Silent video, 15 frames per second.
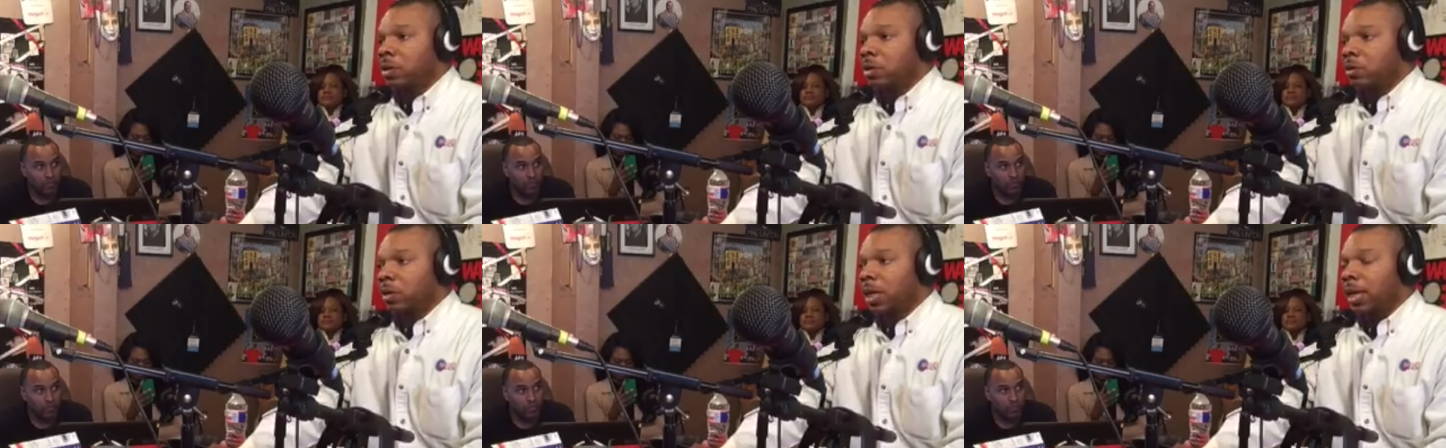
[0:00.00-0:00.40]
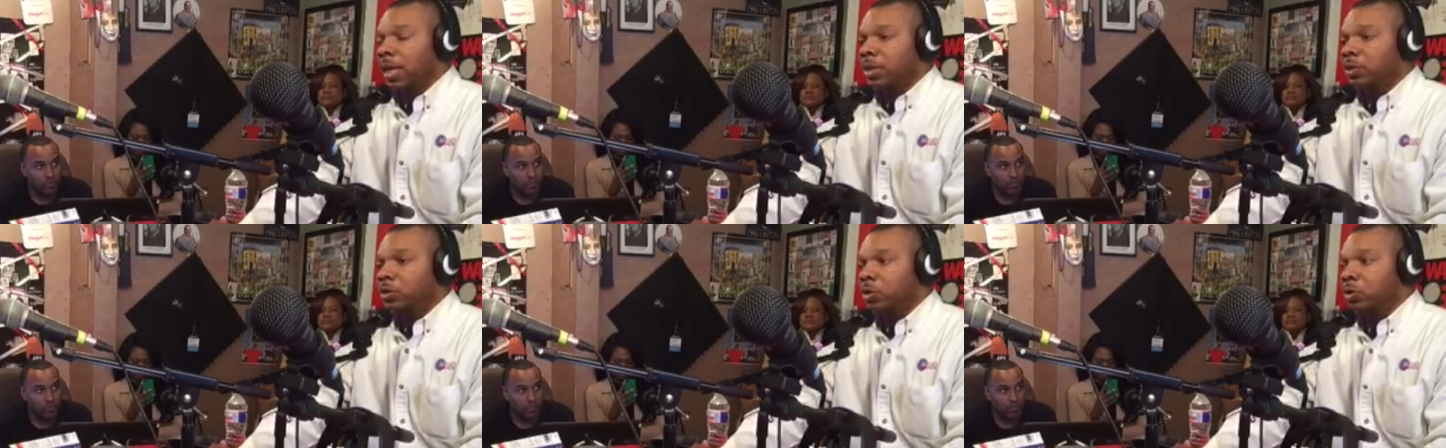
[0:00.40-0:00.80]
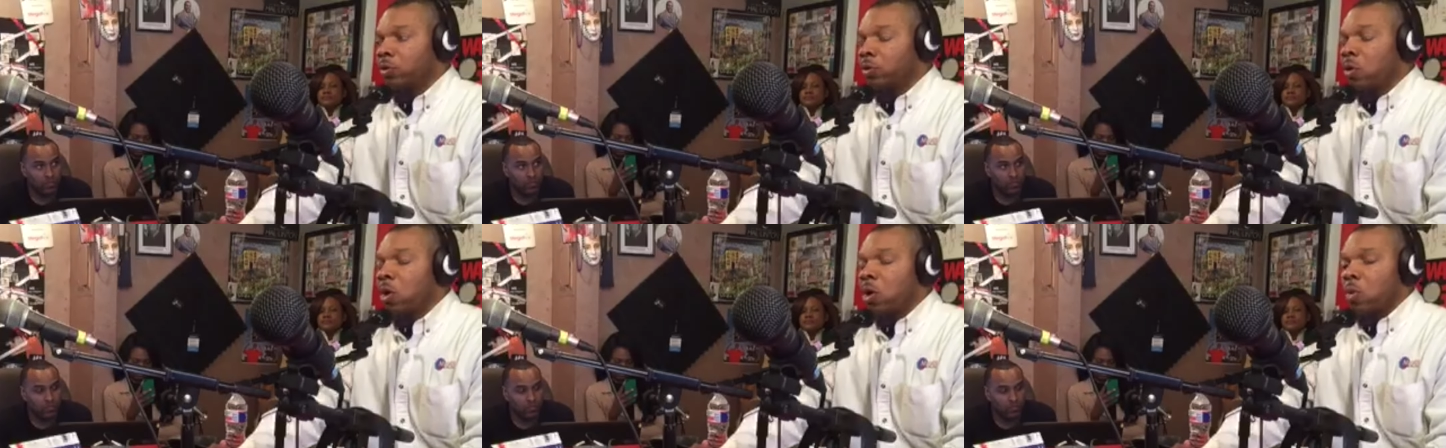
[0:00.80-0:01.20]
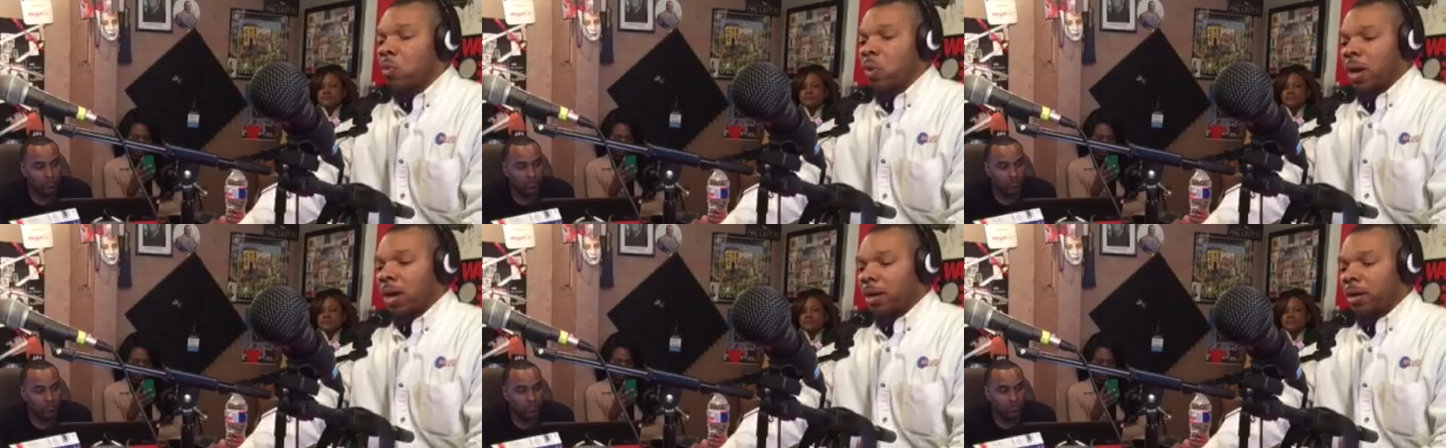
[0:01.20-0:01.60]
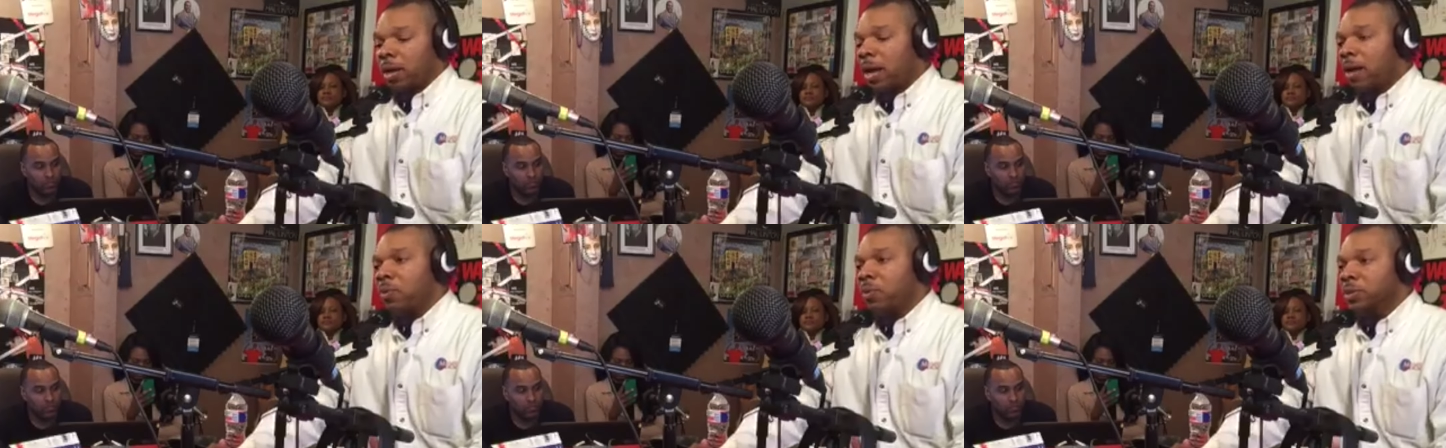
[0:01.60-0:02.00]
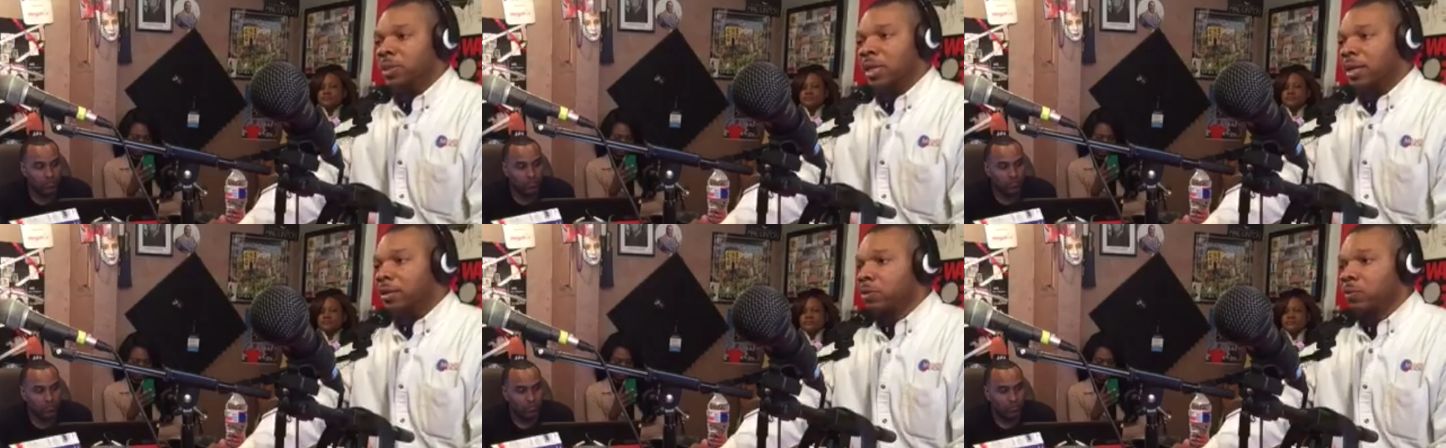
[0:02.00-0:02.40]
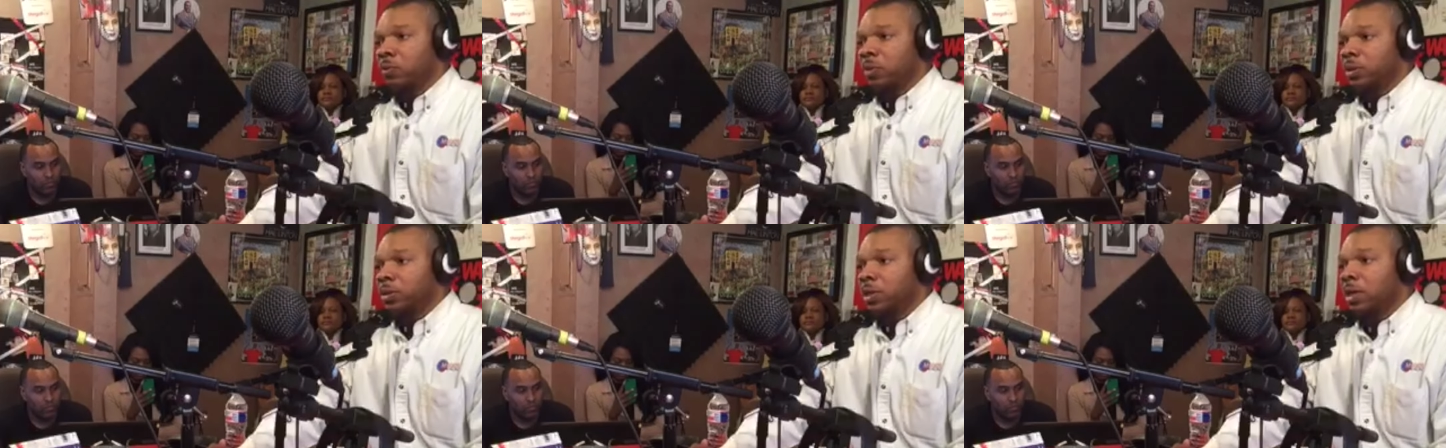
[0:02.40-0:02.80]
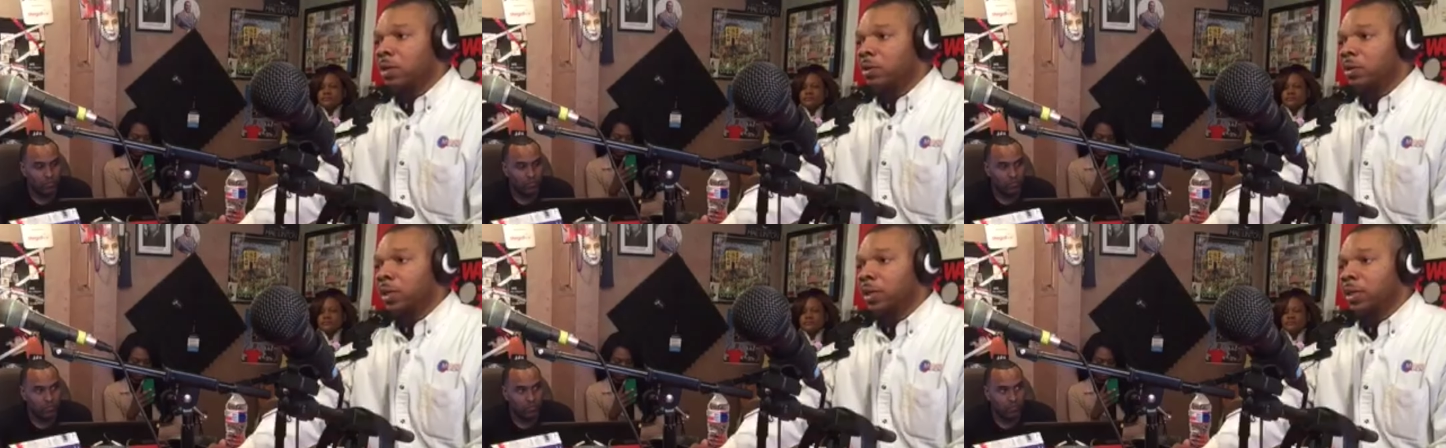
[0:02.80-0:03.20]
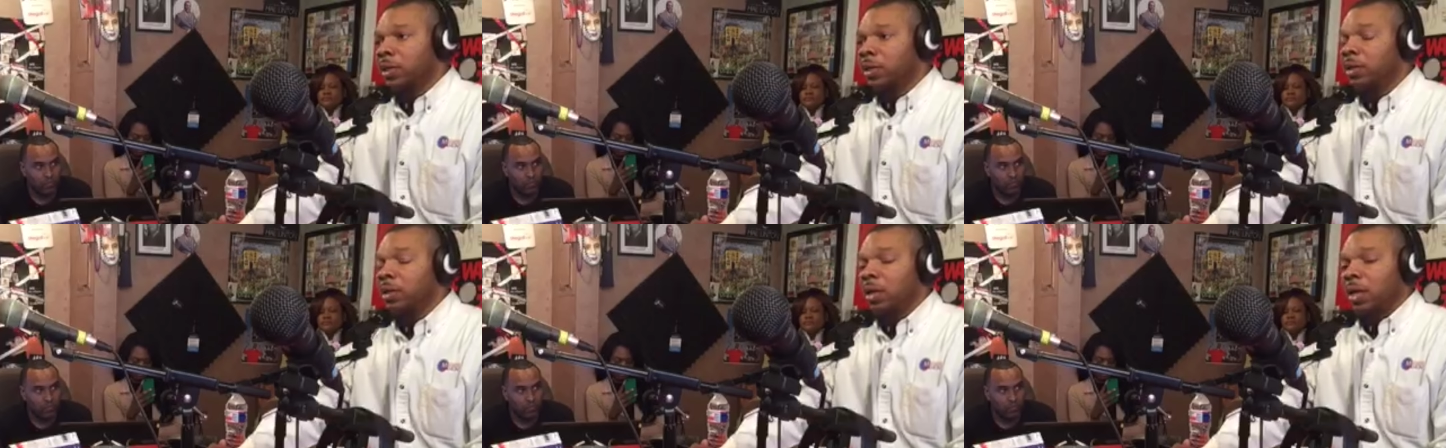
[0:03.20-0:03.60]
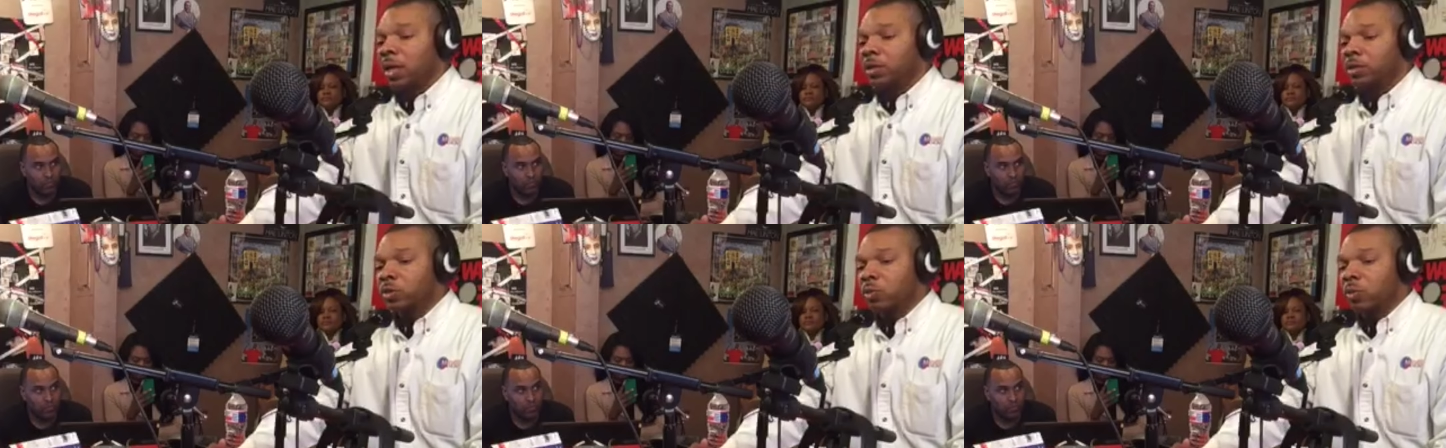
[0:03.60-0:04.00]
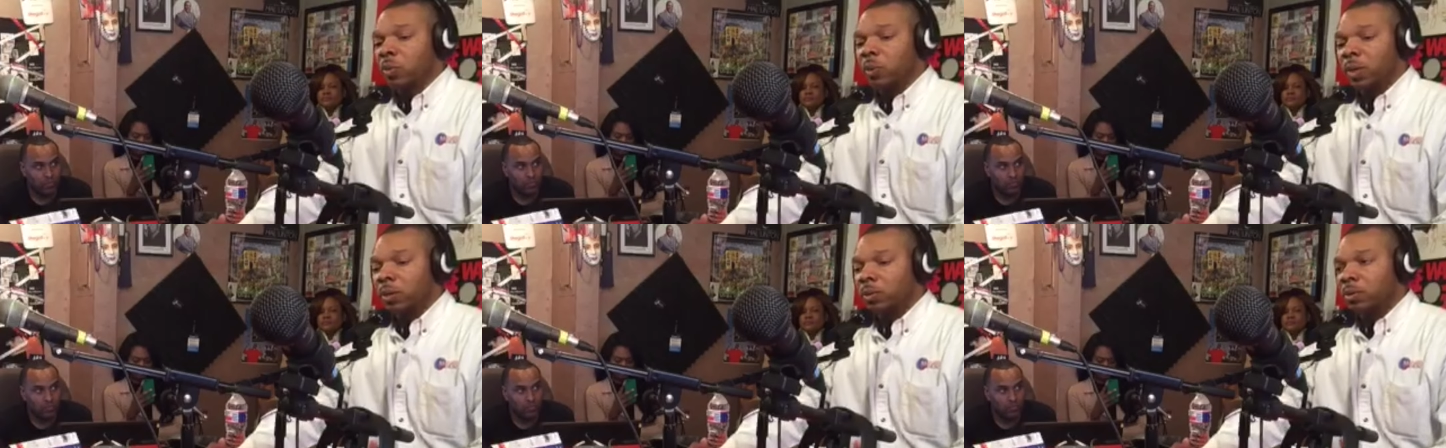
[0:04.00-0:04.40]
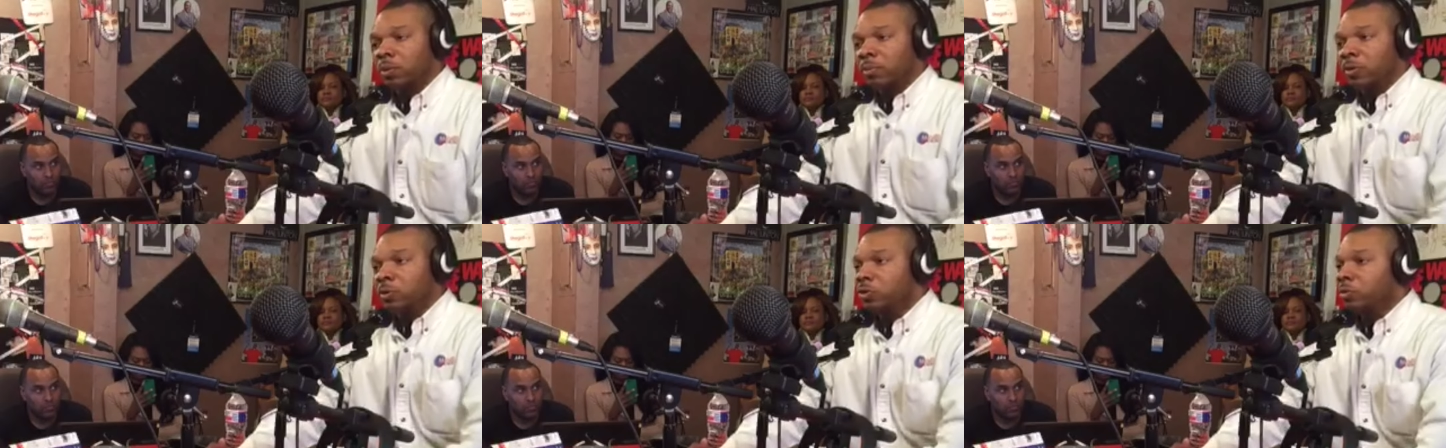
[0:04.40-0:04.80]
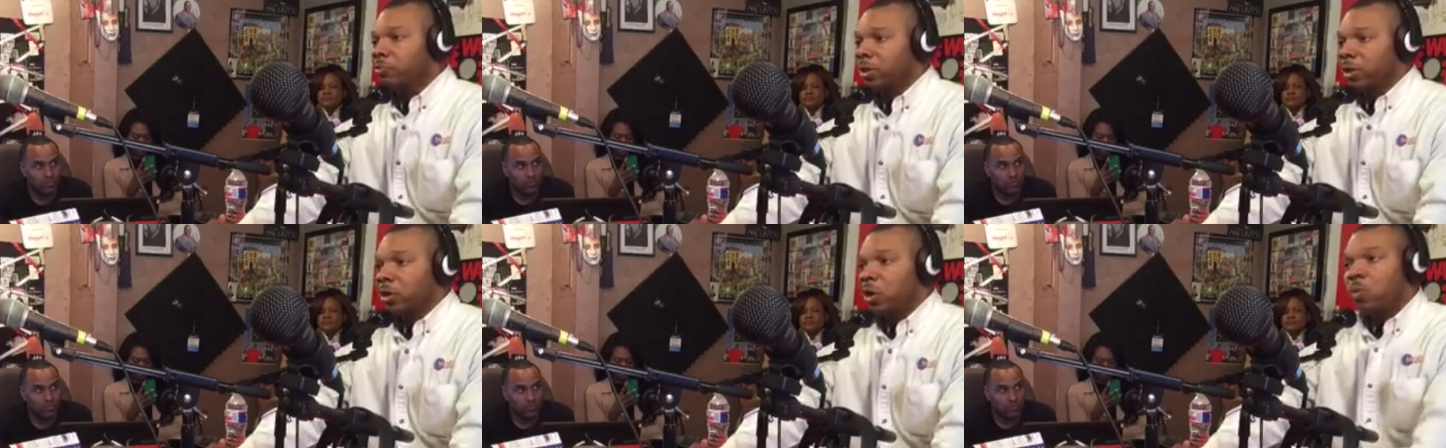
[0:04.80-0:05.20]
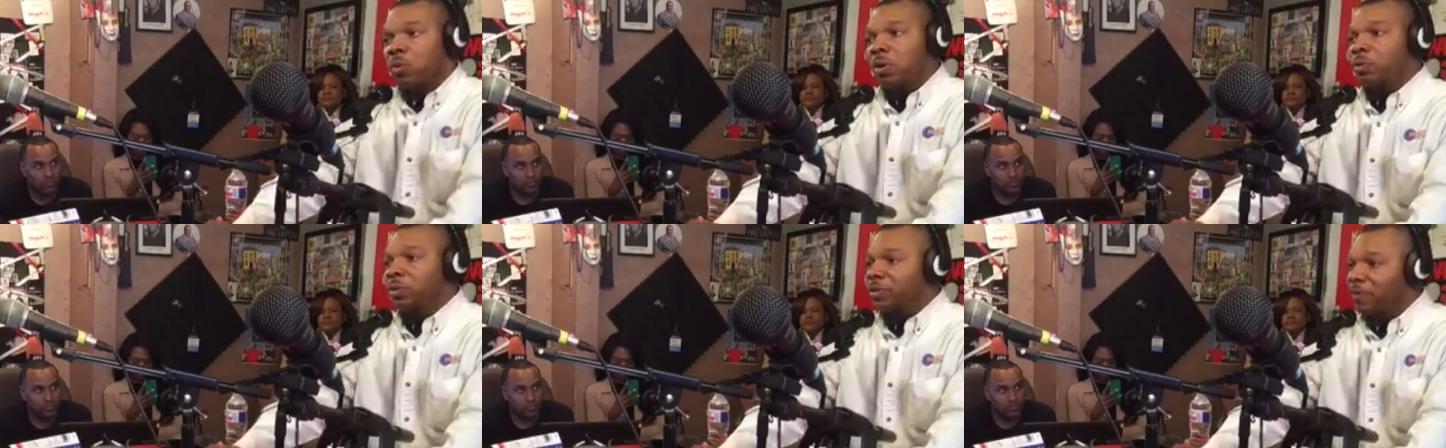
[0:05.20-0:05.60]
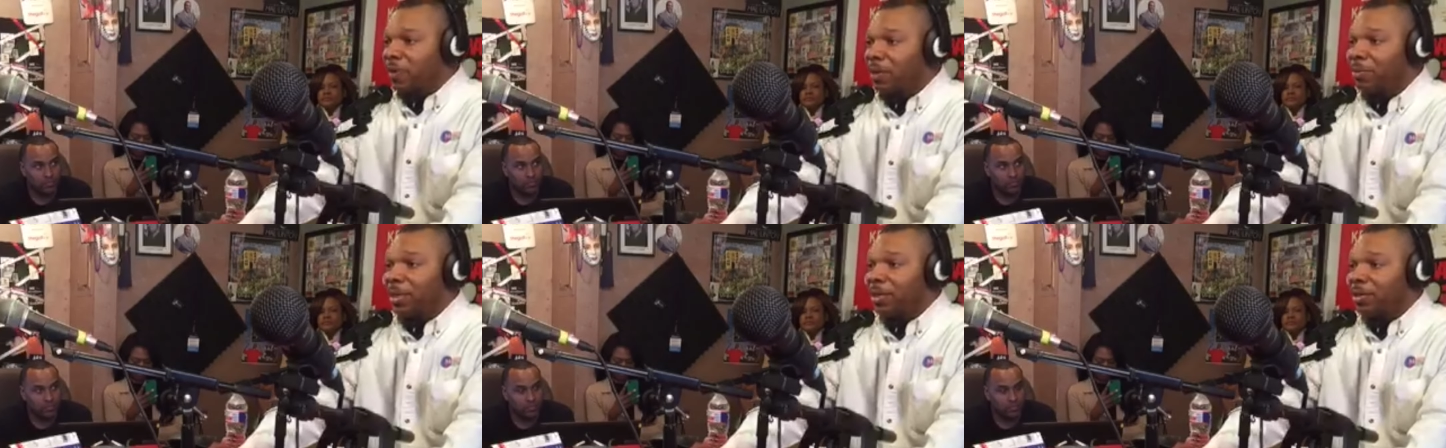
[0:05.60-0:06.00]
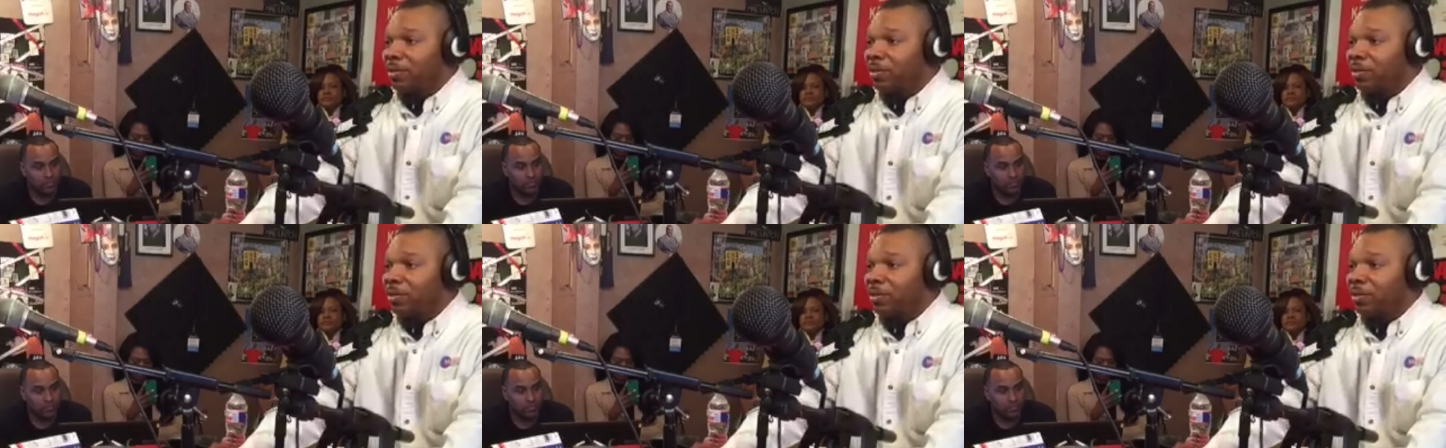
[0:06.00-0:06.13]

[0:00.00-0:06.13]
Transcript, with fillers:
Speaker 1: Okay, and so while I was not the one talking, and so when we went on commercial break, no one was spending.